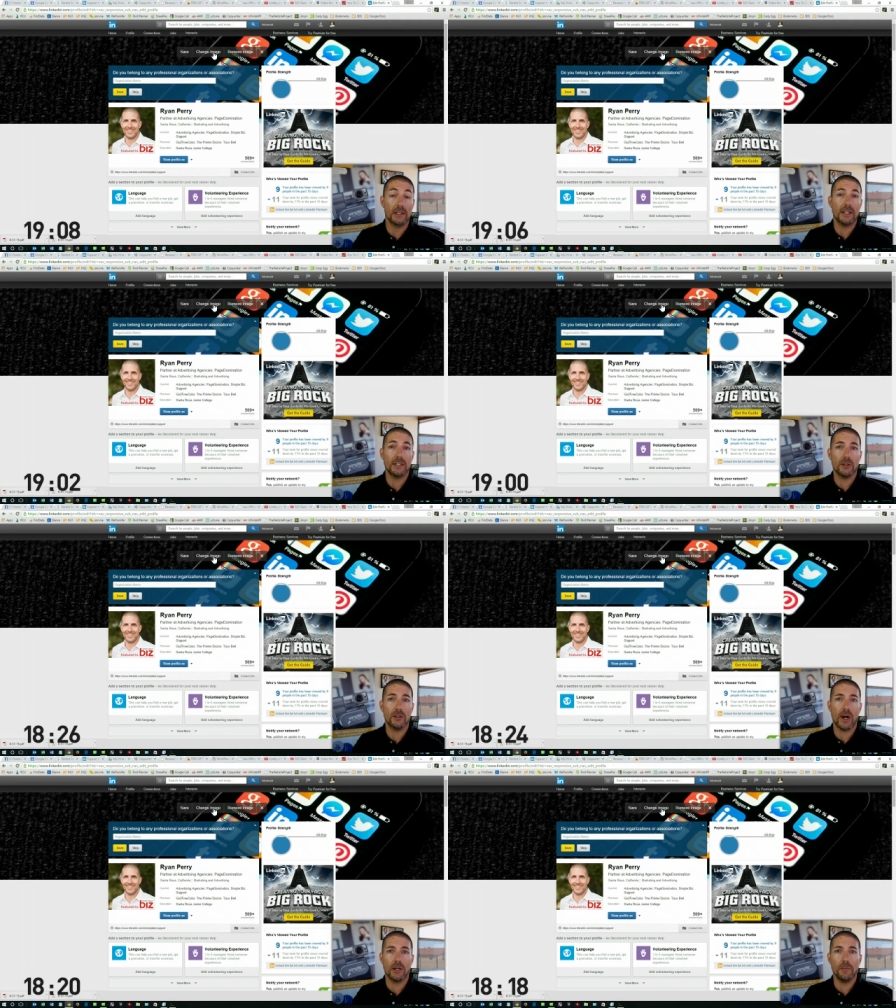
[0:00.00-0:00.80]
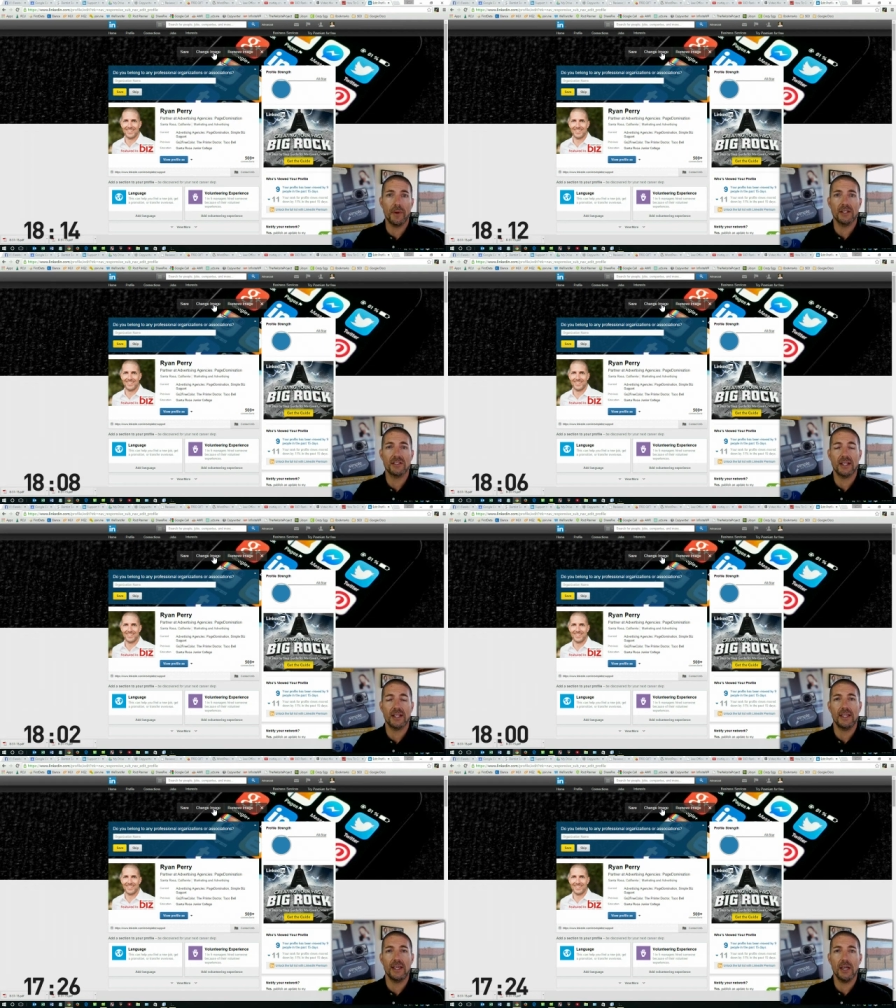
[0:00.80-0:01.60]
LinkedIn recommends
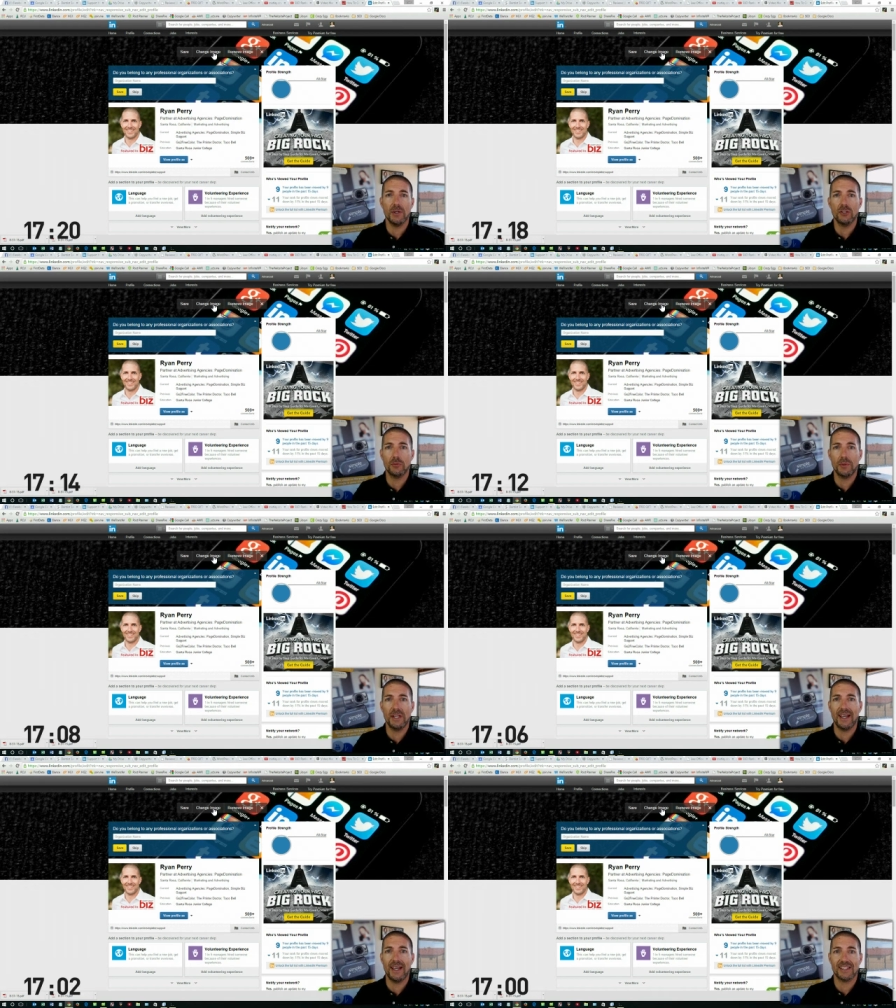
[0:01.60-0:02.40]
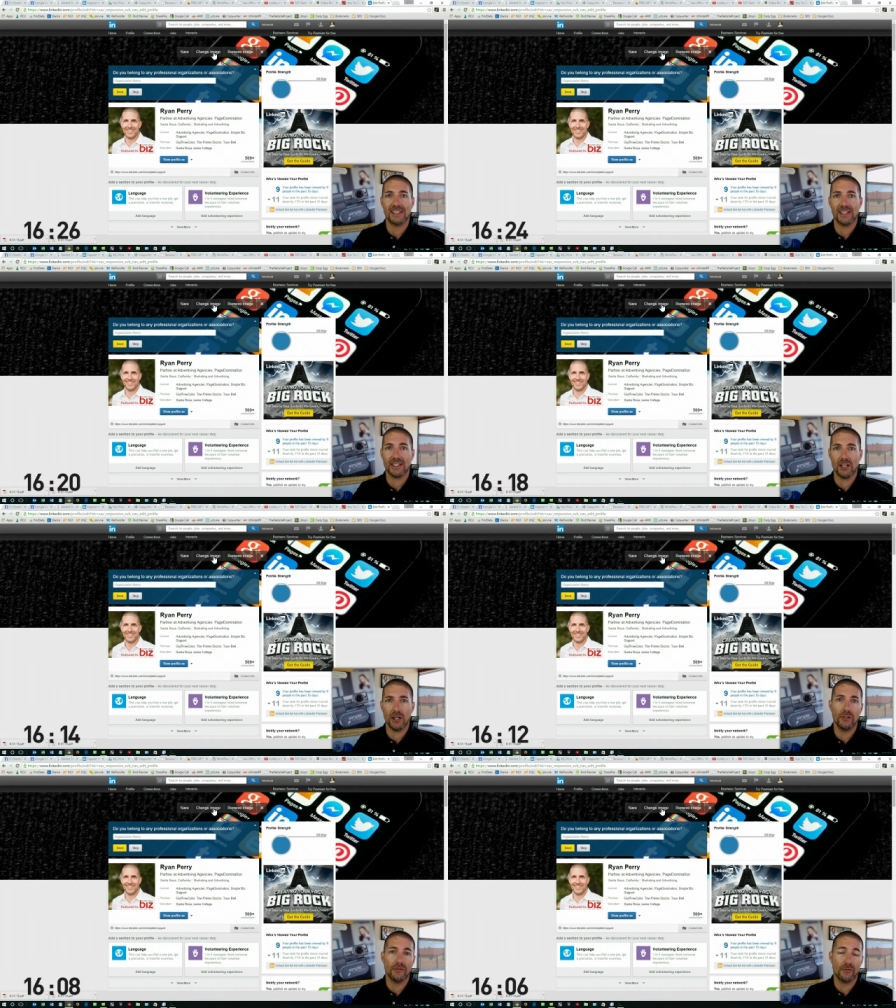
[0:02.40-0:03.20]
that the image be
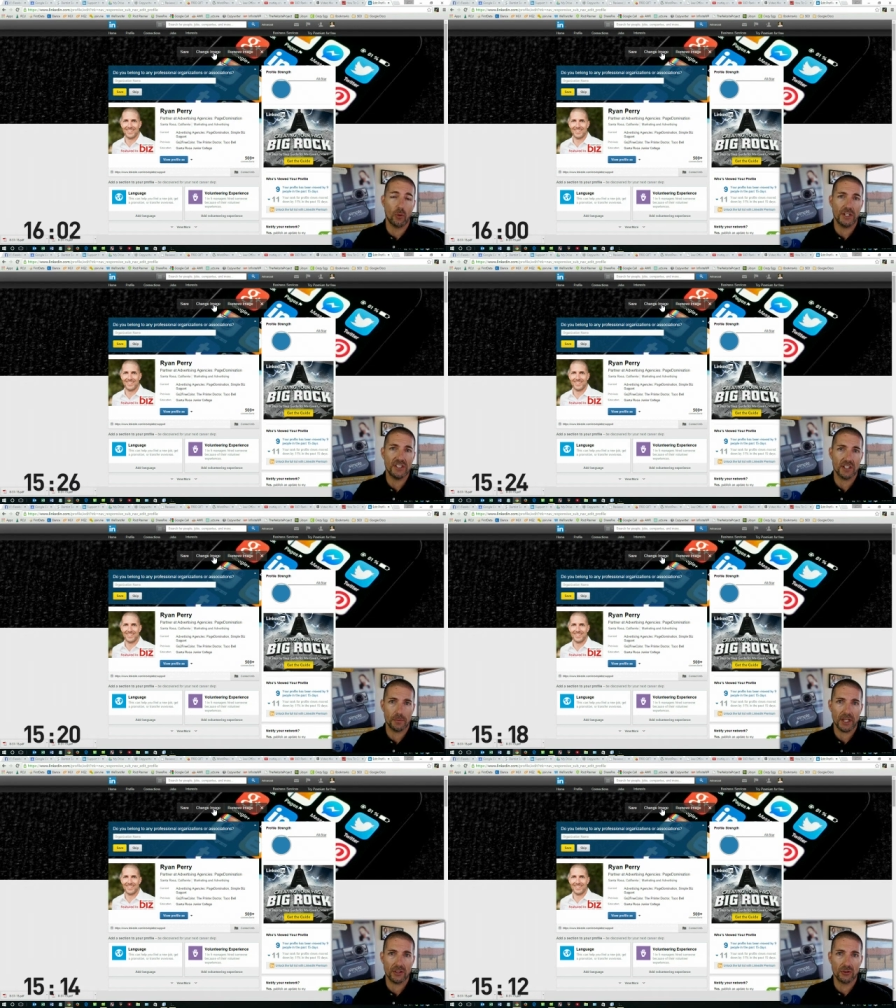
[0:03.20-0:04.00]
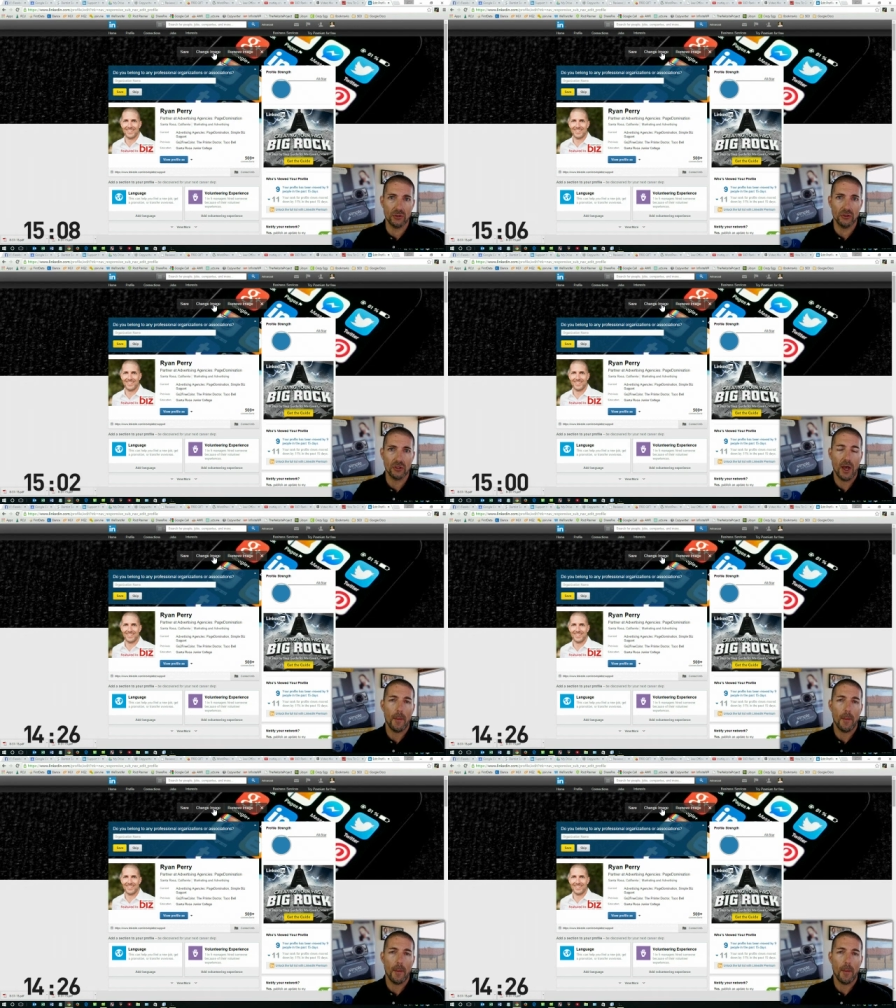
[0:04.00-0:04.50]
646 pixels